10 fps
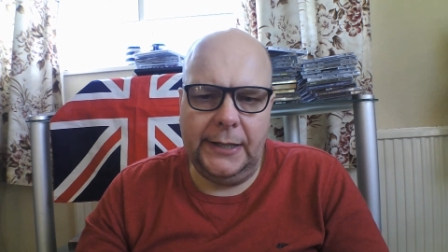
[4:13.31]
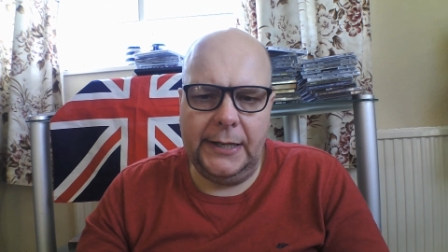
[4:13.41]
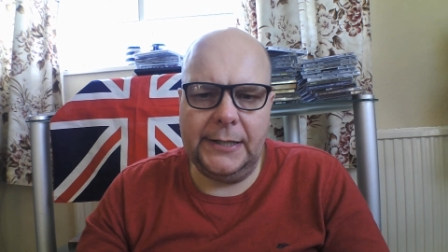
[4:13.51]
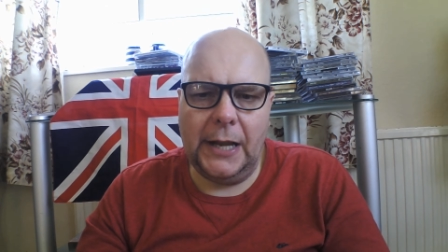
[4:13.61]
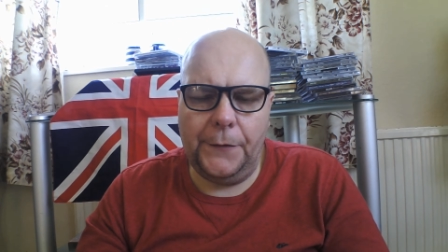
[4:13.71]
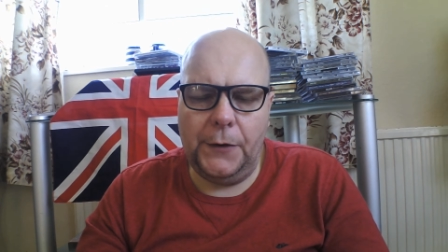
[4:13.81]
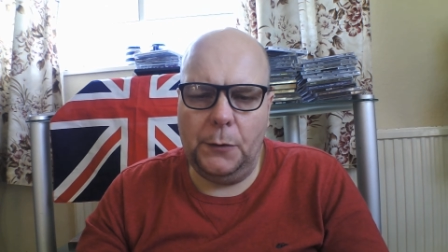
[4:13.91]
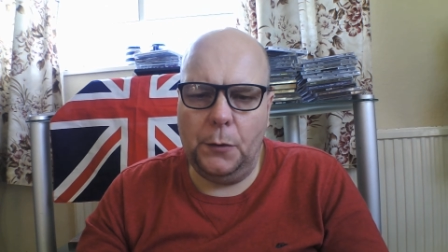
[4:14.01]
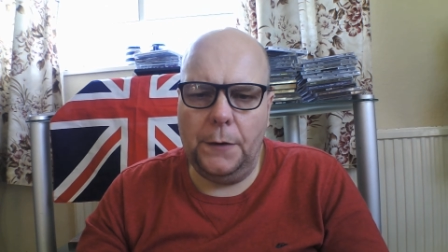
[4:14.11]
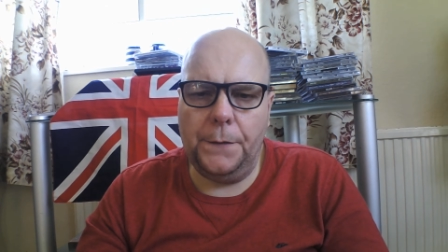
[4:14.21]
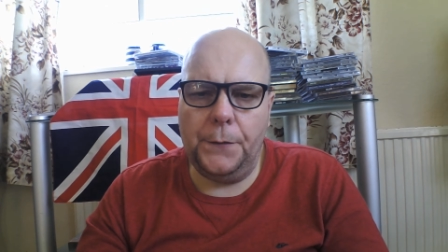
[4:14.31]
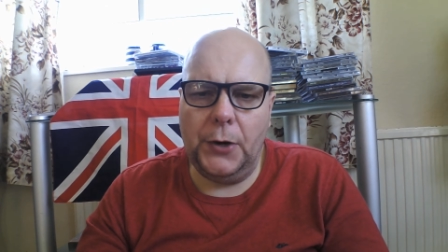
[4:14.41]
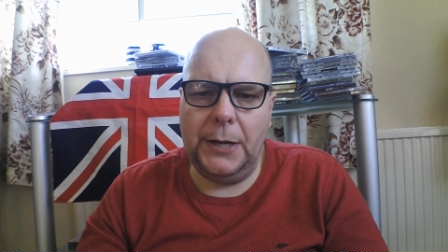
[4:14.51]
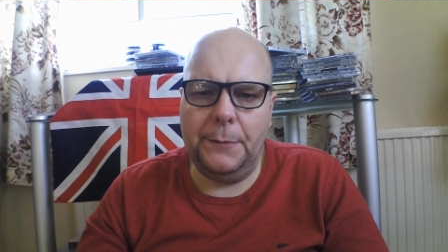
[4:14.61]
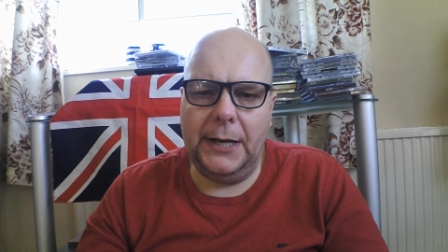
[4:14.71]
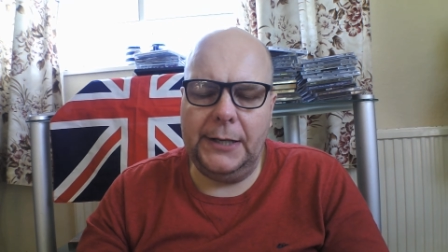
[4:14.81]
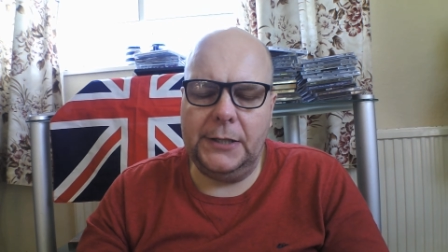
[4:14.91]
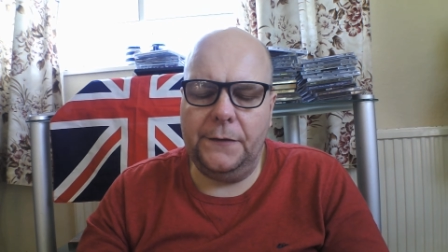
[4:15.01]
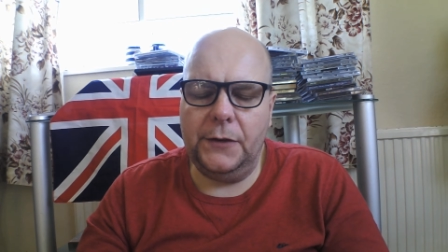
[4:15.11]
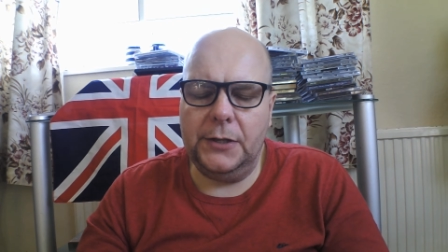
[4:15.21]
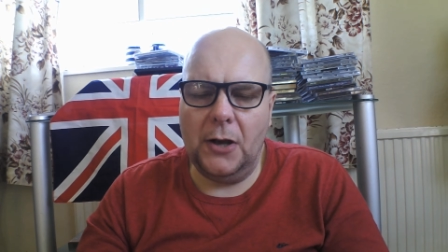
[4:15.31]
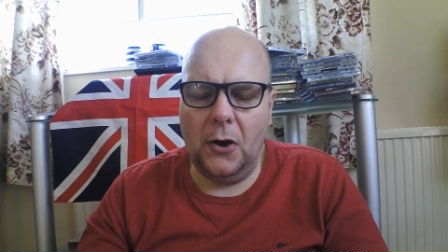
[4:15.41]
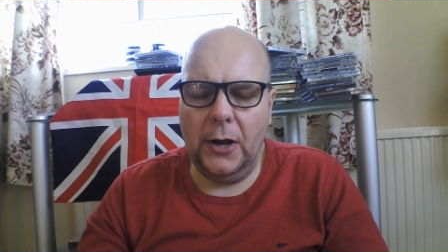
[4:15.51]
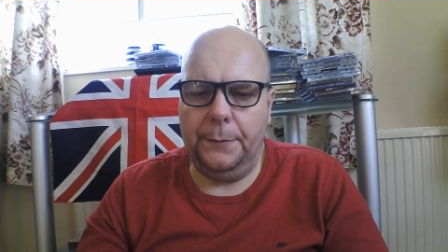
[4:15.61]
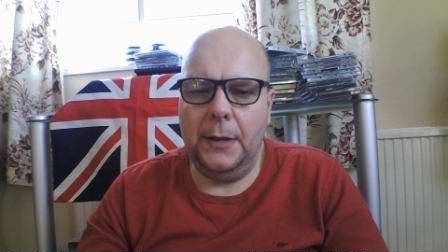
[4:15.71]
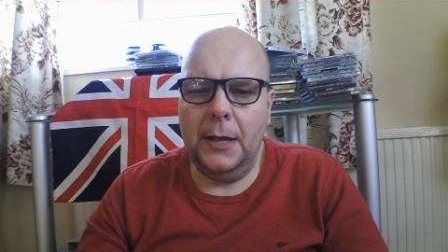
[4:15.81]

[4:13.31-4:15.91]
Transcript: It's definitely worth 3 minutes of your time.